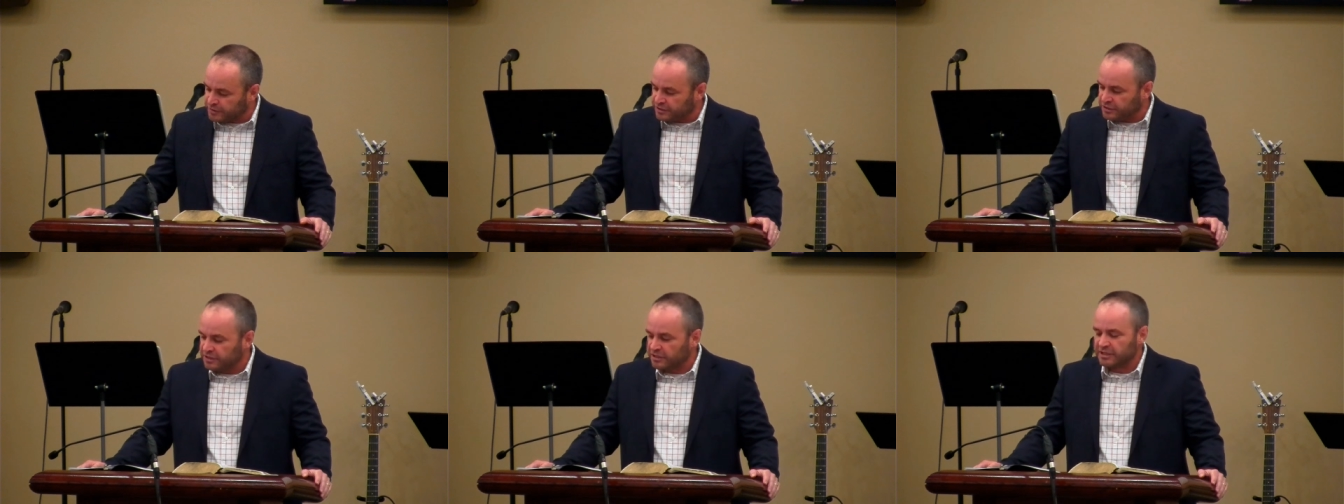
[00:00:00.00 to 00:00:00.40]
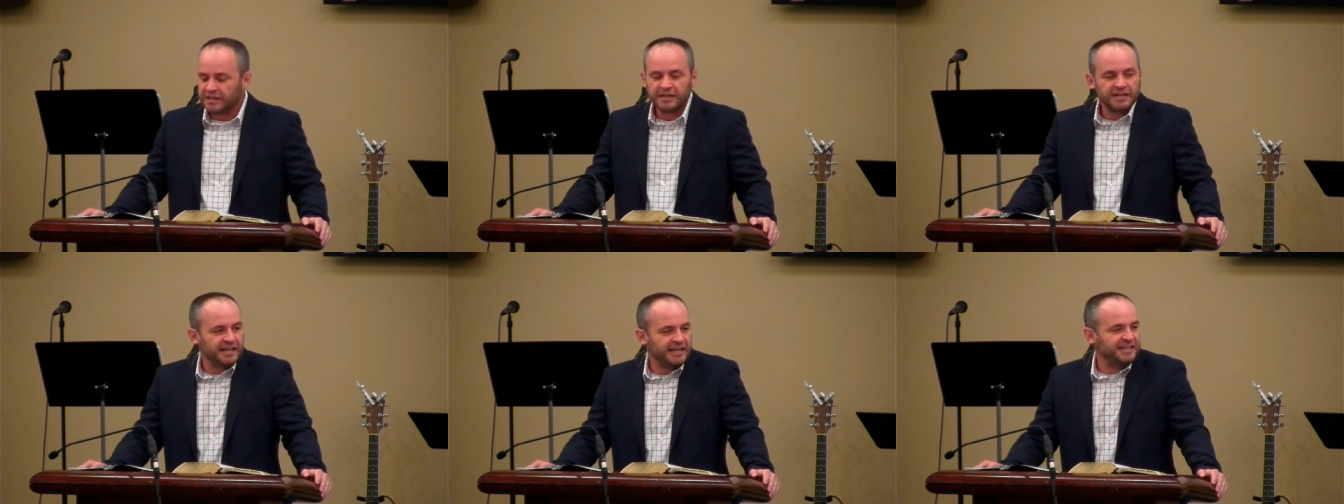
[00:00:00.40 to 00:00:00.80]
Israel,
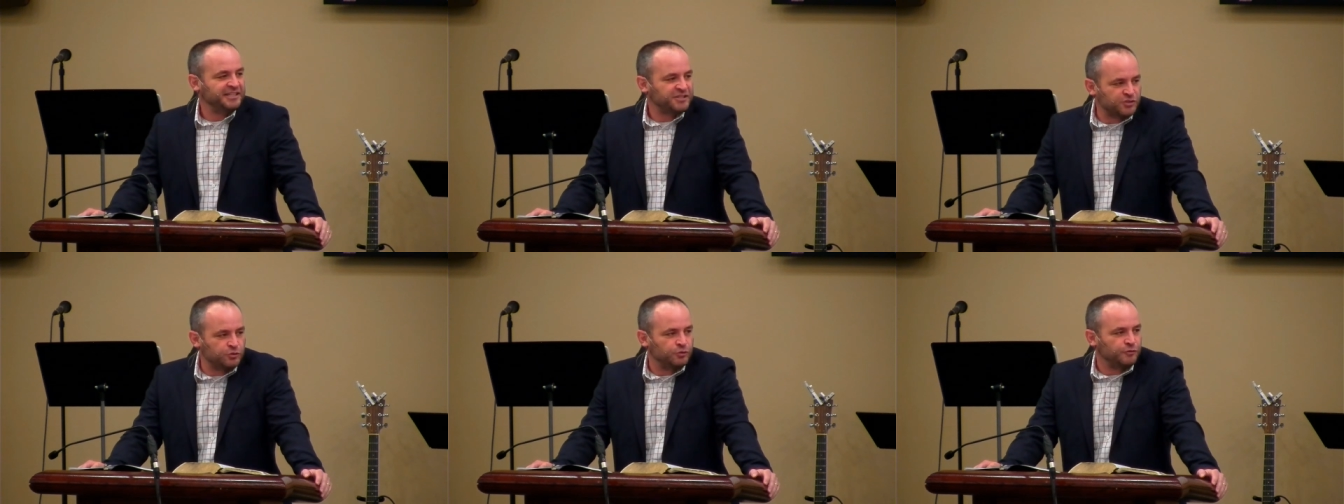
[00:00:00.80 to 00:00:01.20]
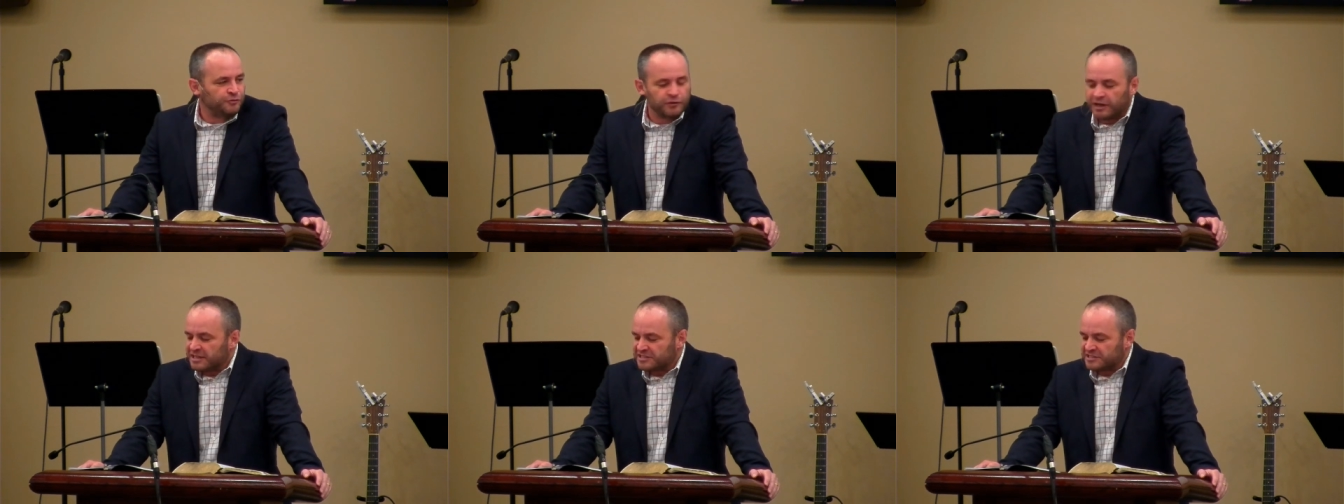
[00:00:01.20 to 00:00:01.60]
and it's
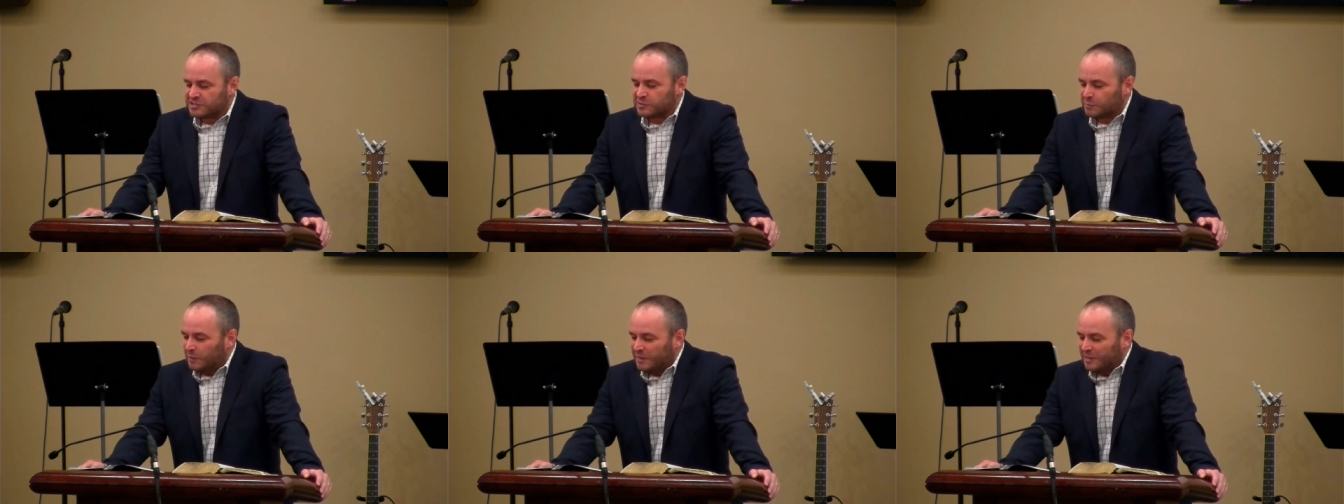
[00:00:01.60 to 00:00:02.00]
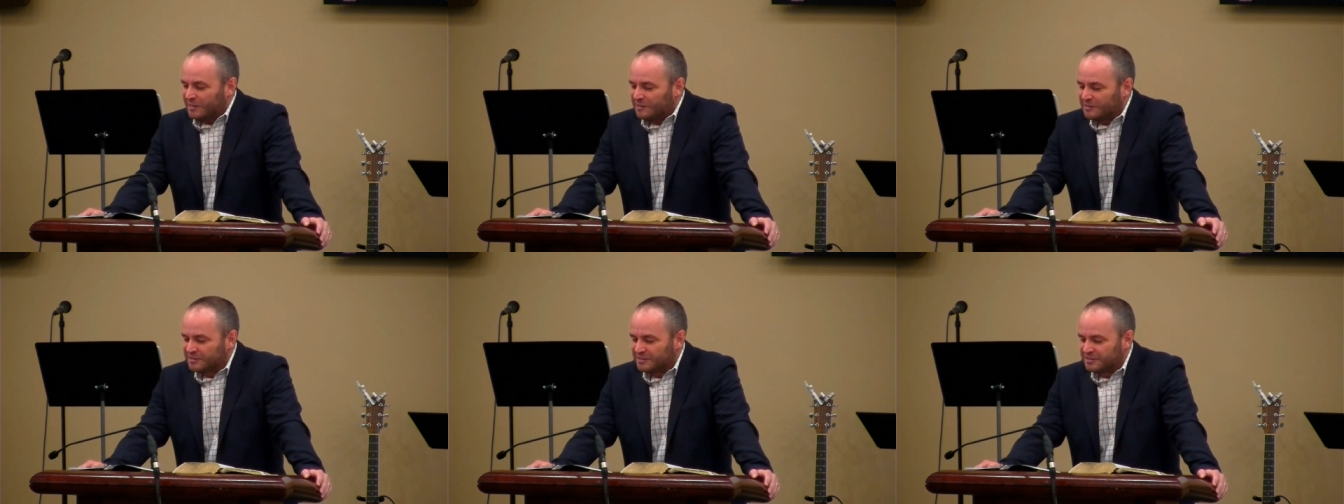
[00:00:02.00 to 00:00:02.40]
true for us as
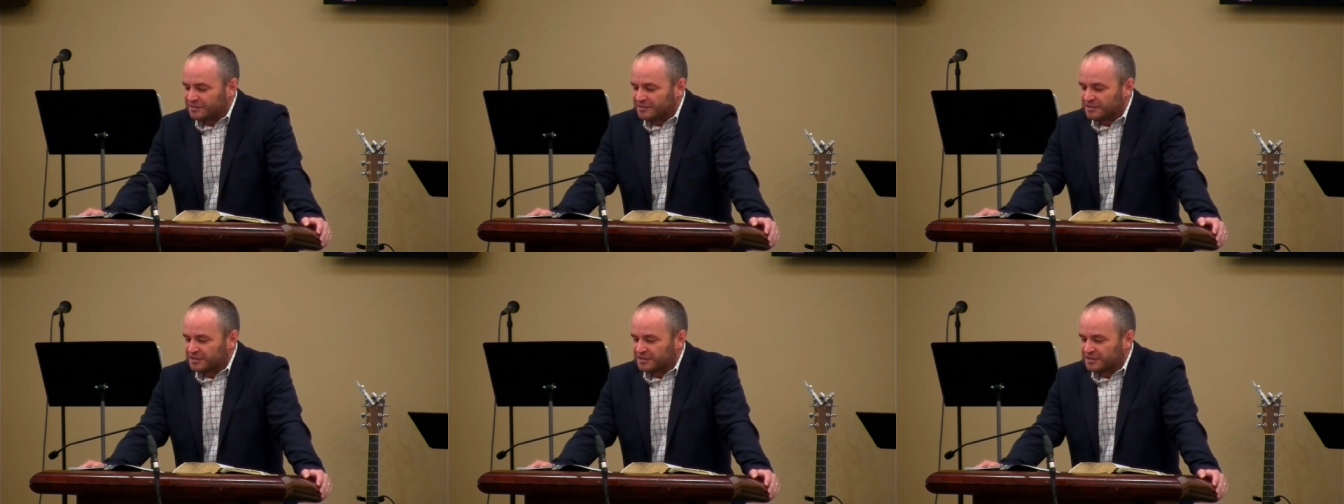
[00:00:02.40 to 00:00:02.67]
well.